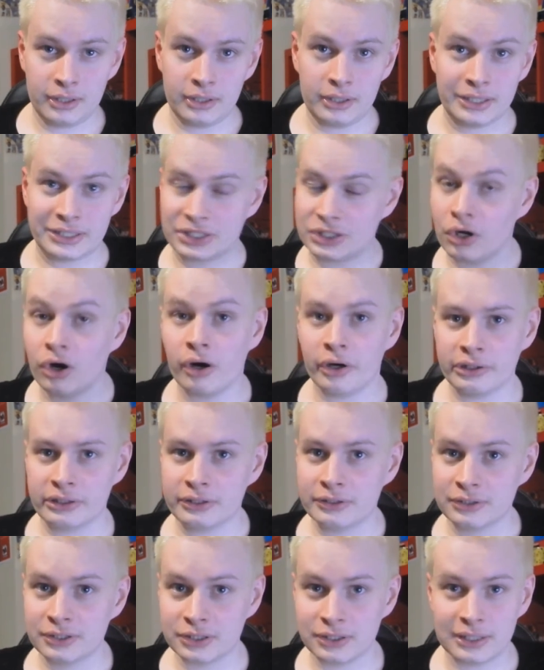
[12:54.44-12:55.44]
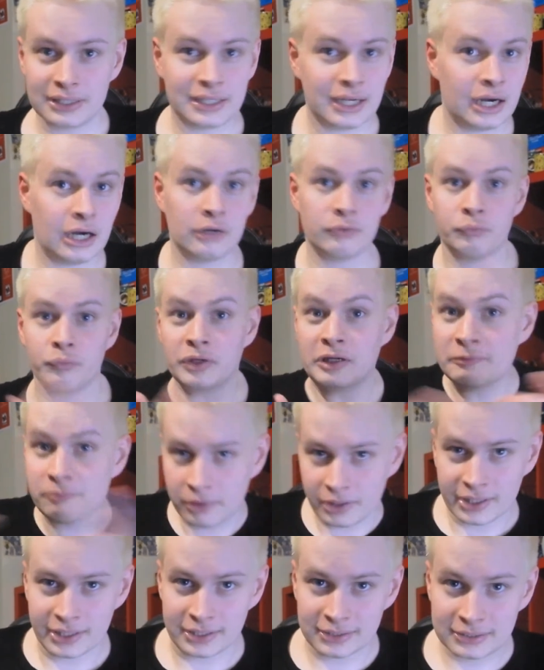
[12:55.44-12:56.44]
it's gone, so they can't
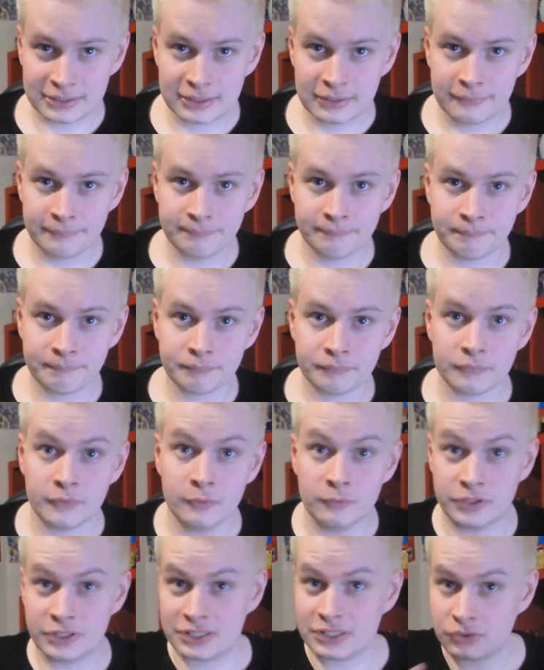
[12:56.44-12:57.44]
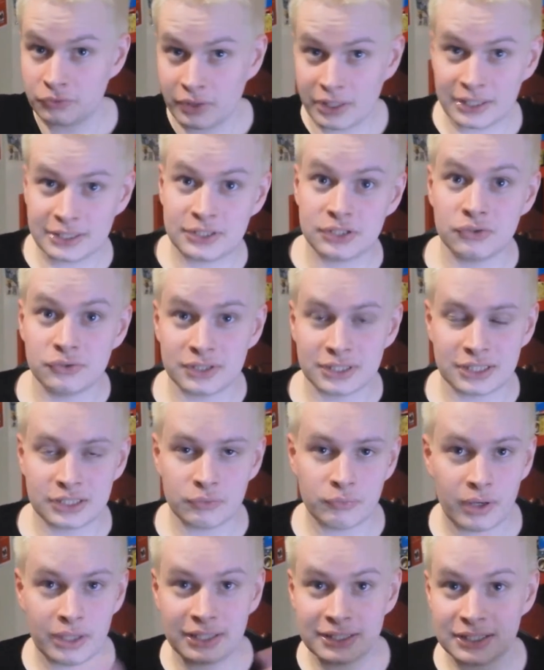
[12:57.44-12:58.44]
replay it, which is a great excuse as
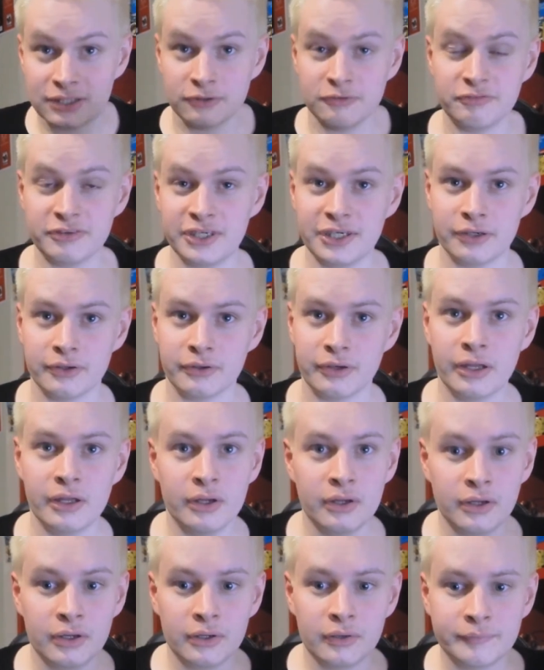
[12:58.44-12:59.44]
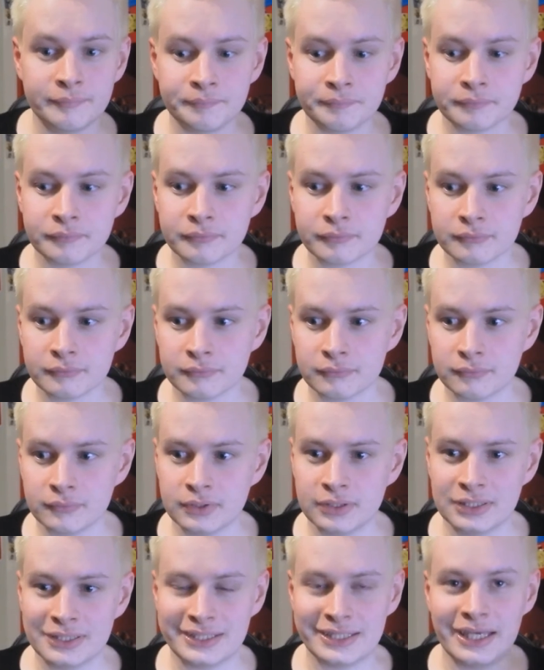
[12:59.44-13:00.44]
to why there's no video.
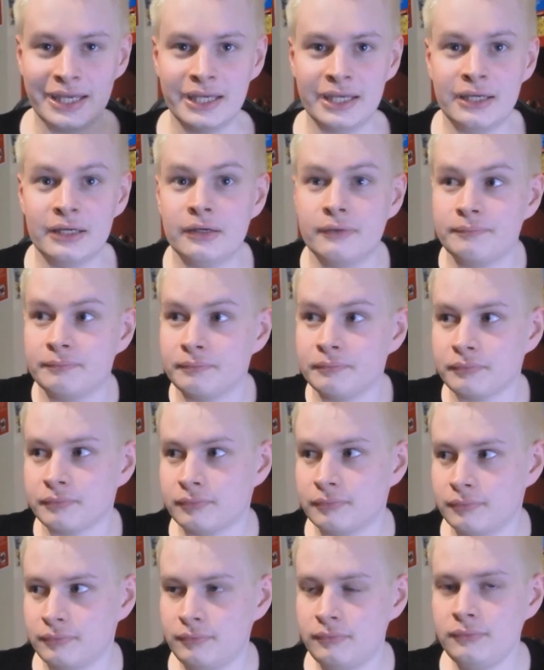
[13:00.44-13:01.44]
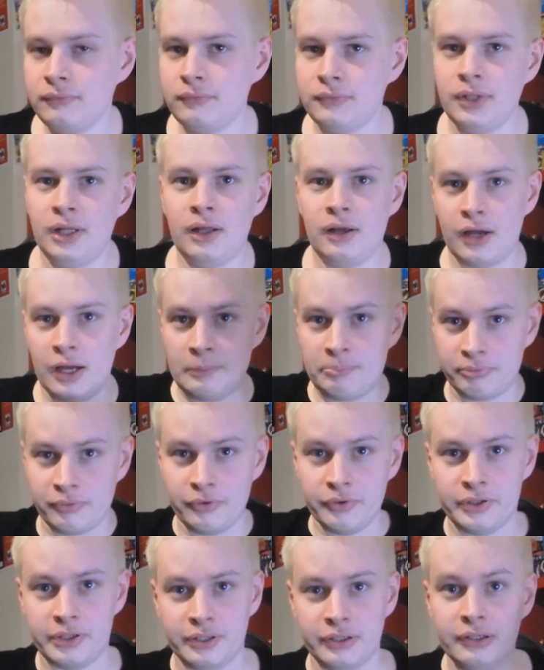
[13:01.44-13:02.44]
Saying, I
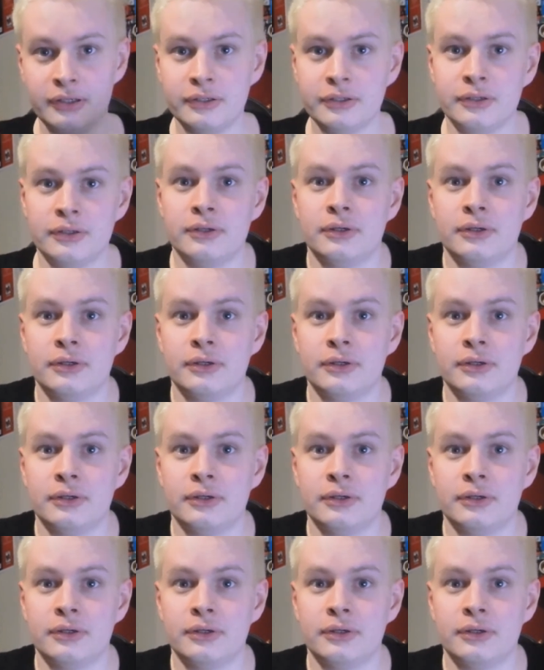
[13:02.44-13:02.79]
broke it,